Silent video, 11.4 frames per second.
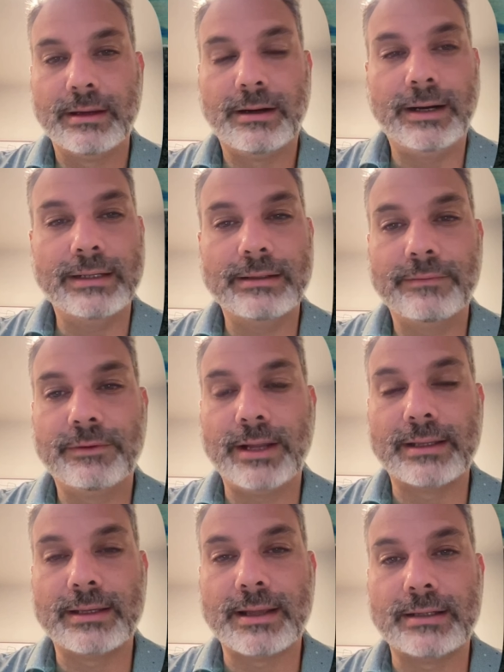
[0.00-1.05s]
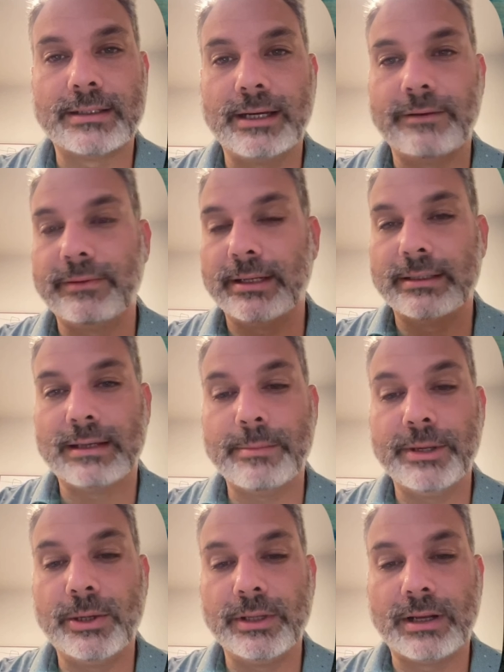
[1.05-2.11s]
All right, if you like this kind of stuff, like let
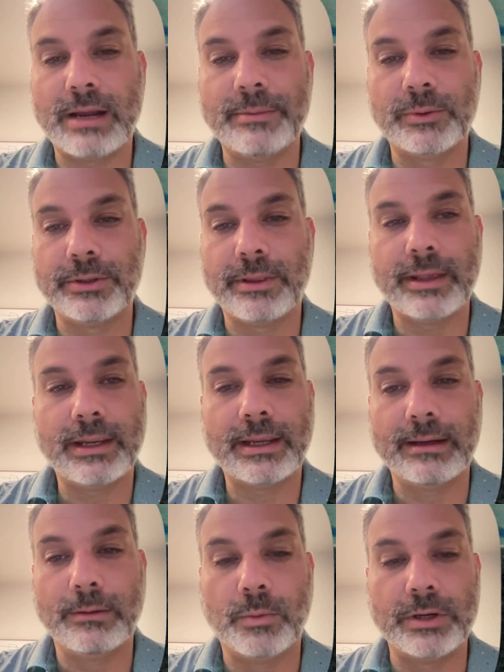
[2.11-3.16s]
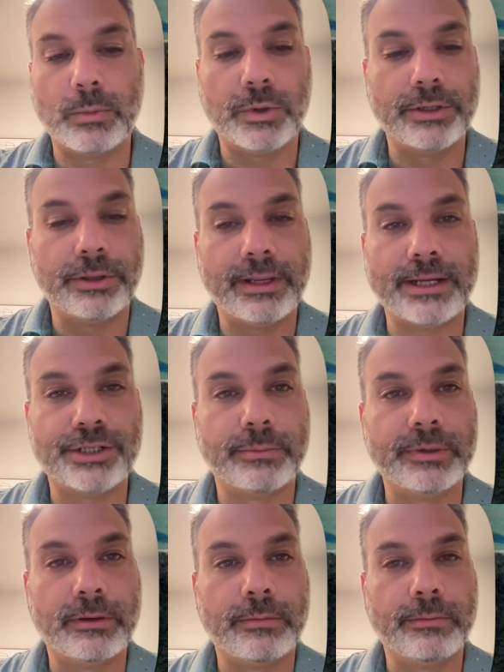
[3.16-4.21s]
me know in the comment what you think and what you think I should
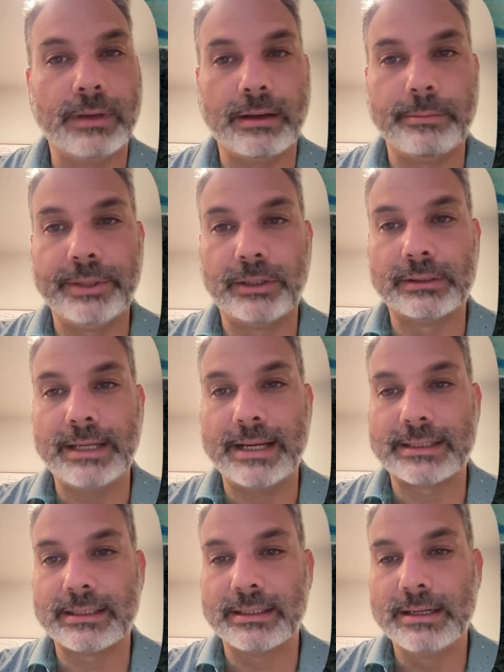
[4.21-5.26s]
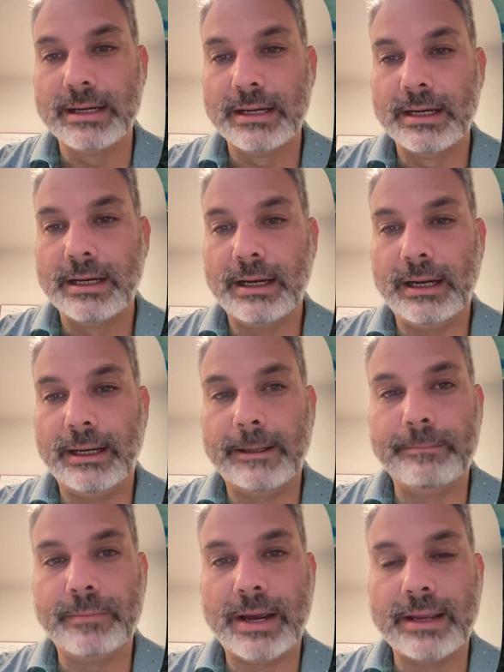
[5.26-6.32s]
build next.
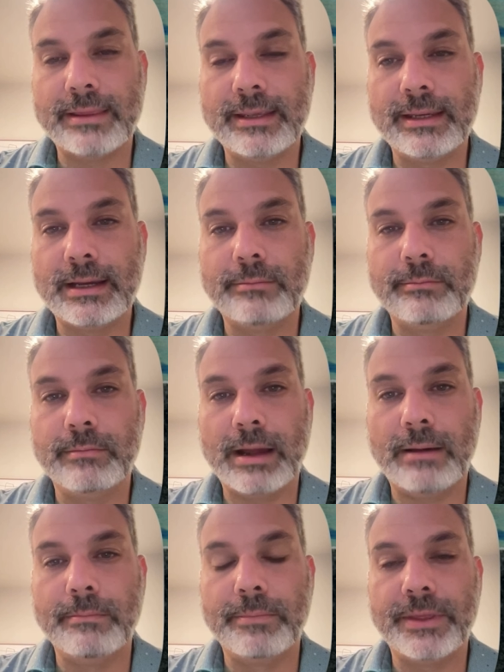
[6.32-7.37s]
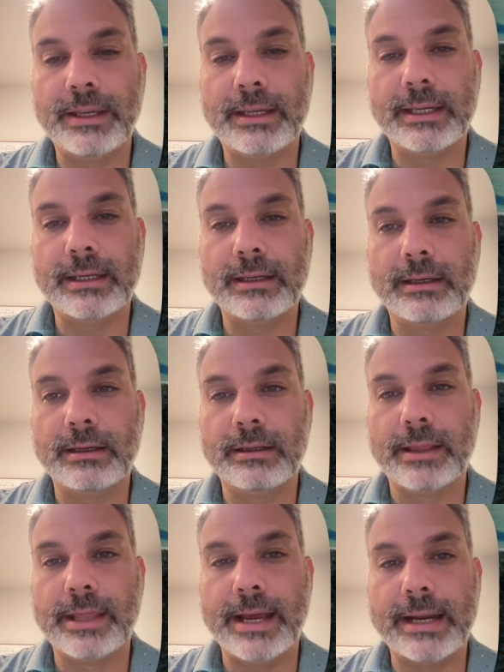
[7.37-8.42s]
I think I'm thinking
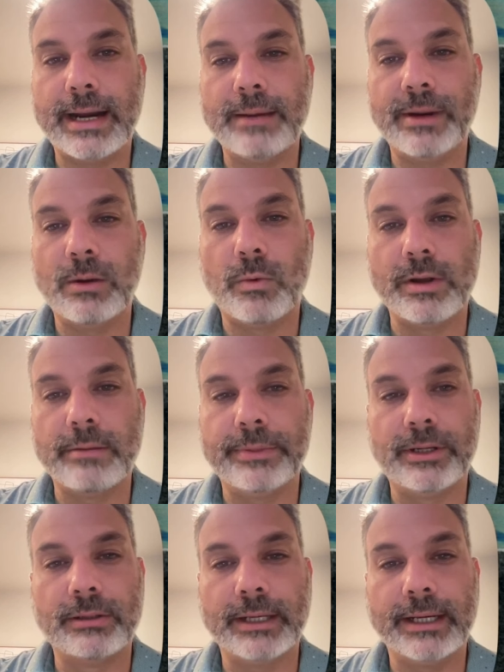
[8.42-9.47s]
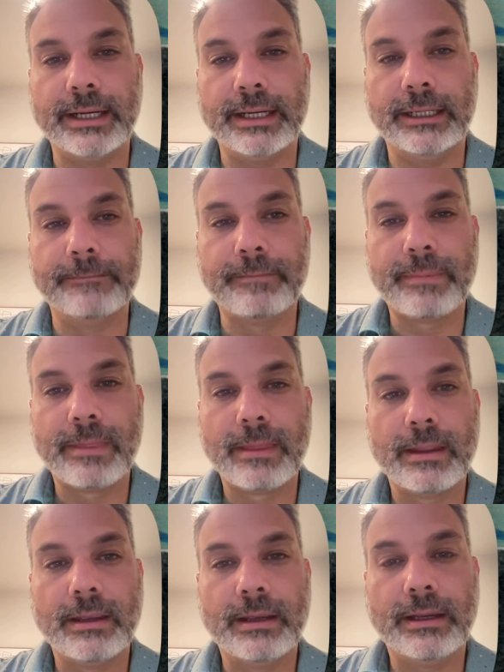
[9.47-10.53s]
that I might want to build a
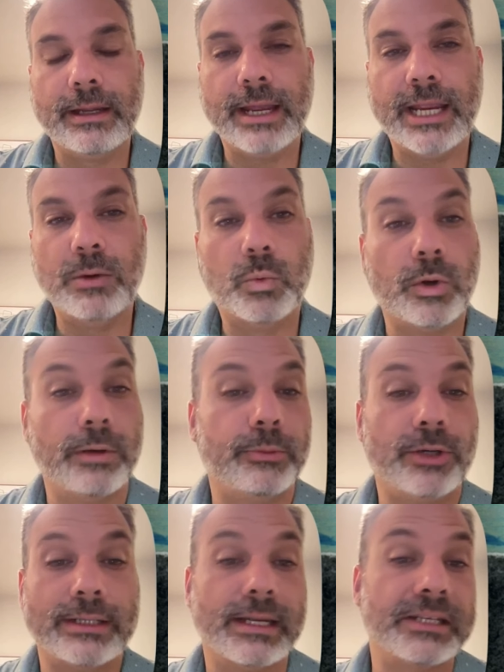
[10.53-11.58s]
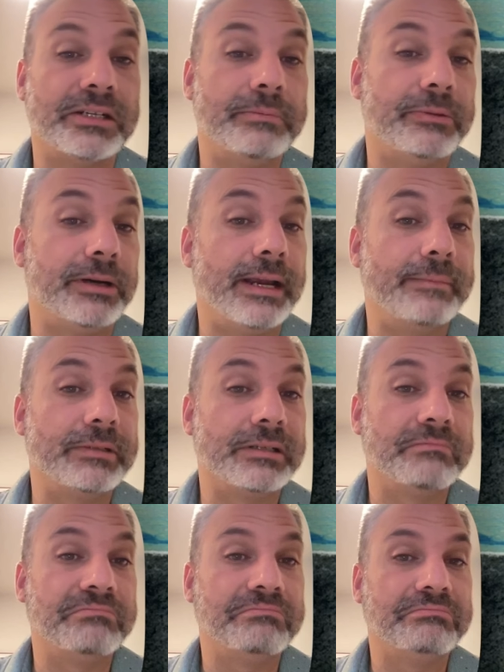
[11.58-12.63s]
word processor, perhaps,
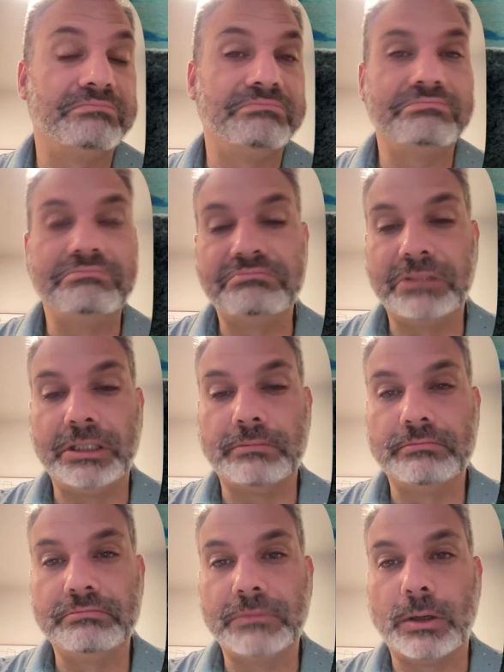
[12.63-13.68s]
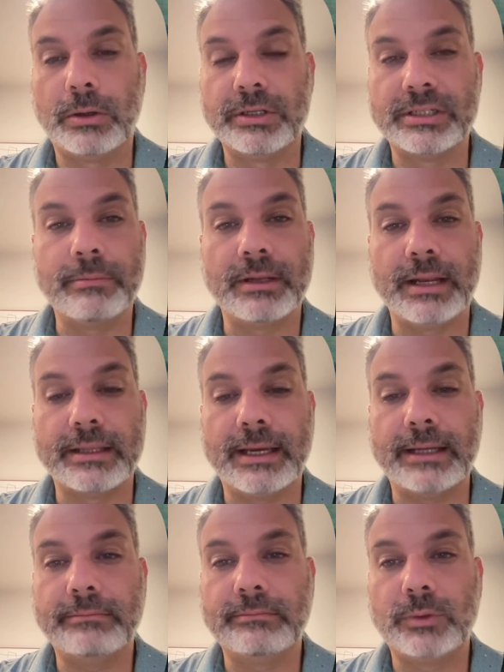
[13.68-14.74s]
or something like
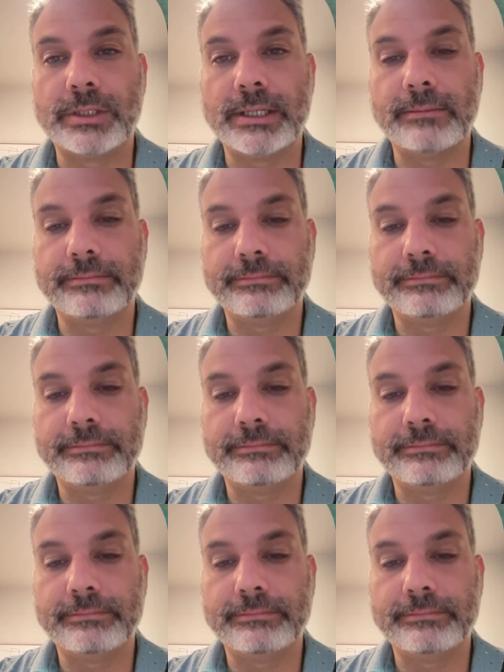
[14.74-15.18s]
that. We'll see.